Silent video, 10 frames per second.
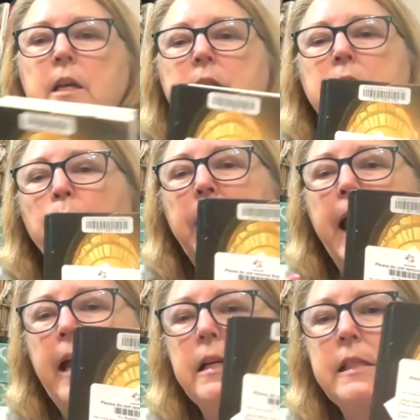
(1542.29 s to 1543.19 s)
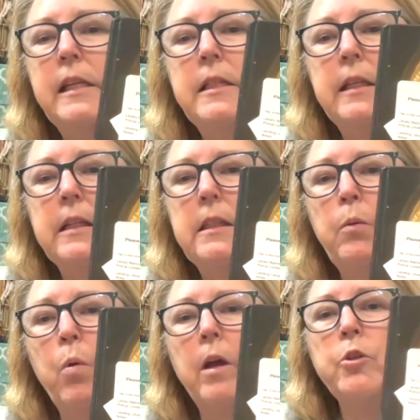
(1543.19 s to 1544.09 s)
So in
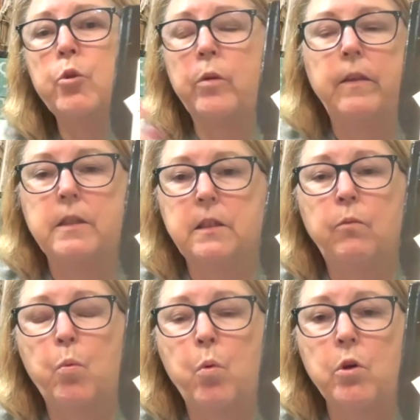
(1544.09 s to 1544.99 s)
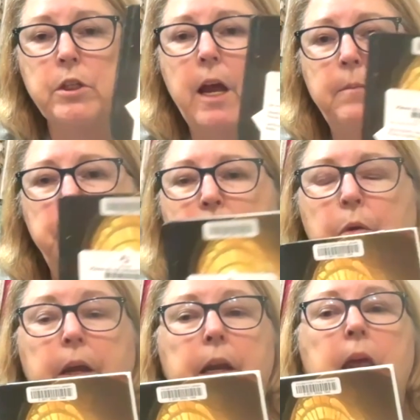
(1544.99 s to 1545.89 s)
1861, during the Civil War time
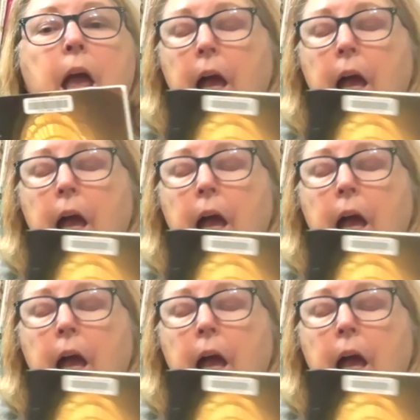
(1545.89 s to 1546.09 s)
period,